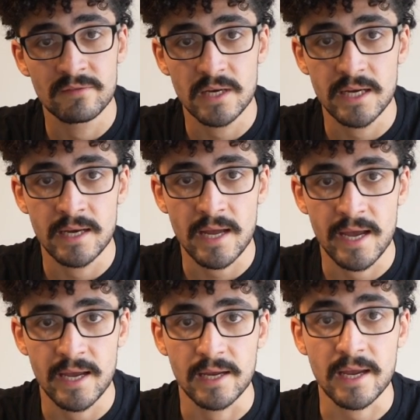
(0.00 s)
it in
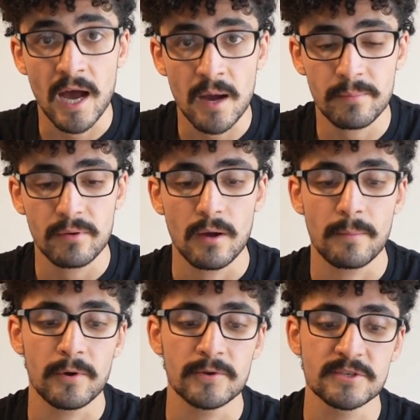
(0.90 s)
a cup
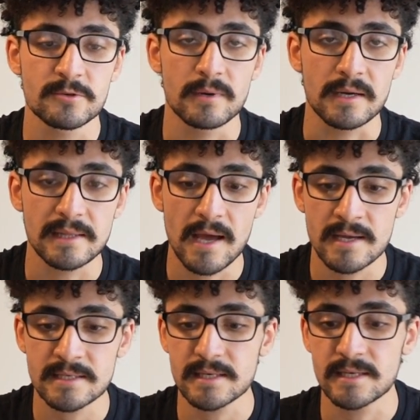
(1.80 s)
opposed to a
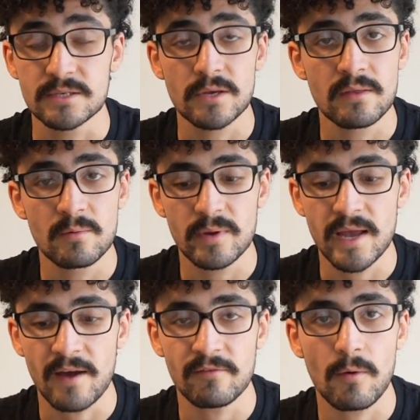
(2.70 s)
glass is so that we
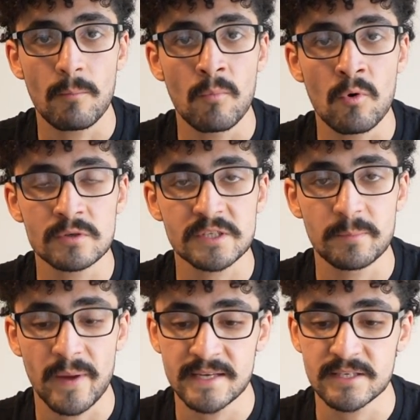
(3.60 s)
have more
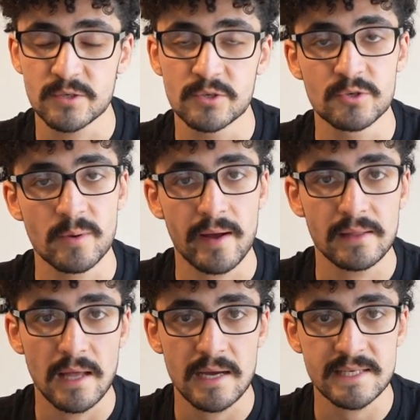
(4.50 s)
space to do our
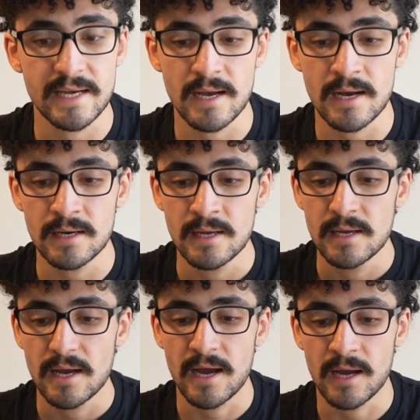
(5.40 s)
latte art.
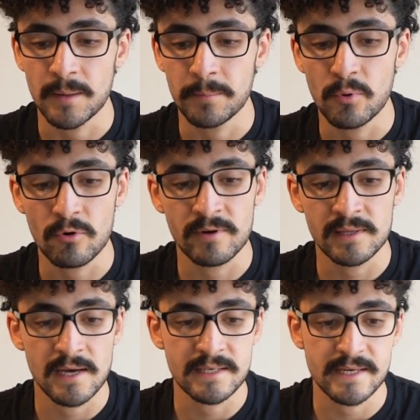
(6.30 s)

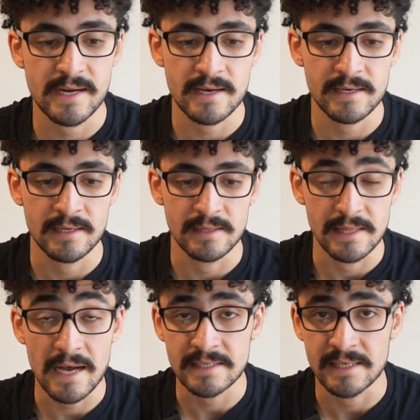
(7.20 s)
Pouring latte art in a
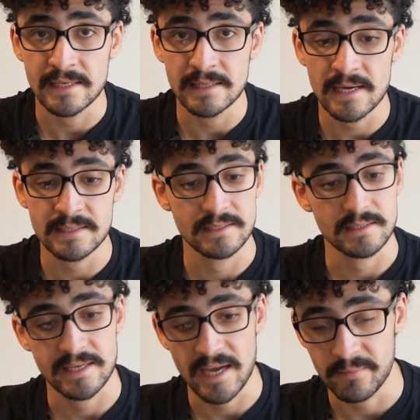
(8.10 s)
latte
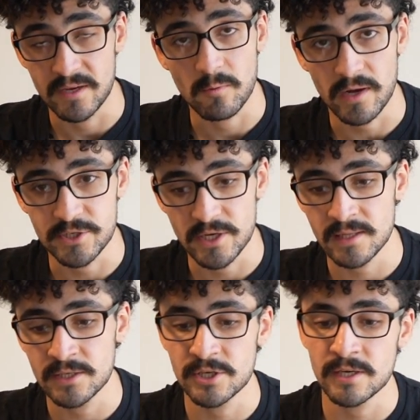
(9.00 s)
glass can be quite
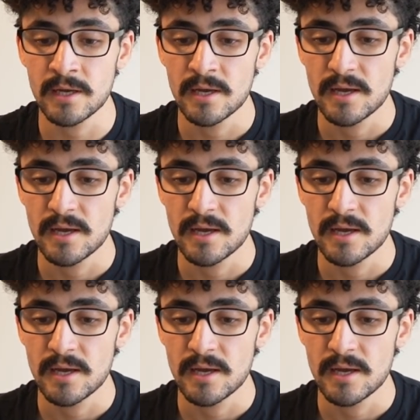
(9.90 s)
challenging,